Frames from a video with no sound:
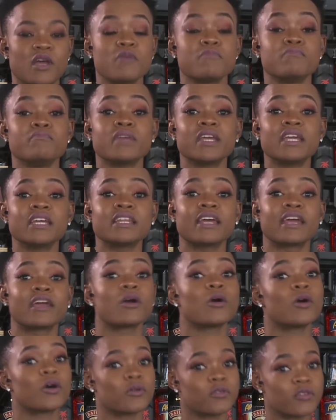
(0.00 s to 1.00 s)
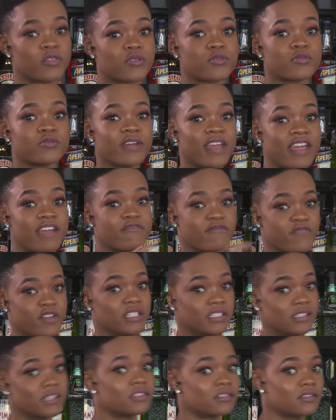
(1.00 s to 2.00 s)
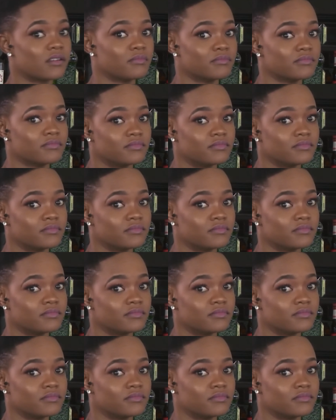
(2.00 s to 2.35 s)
meaning through every system.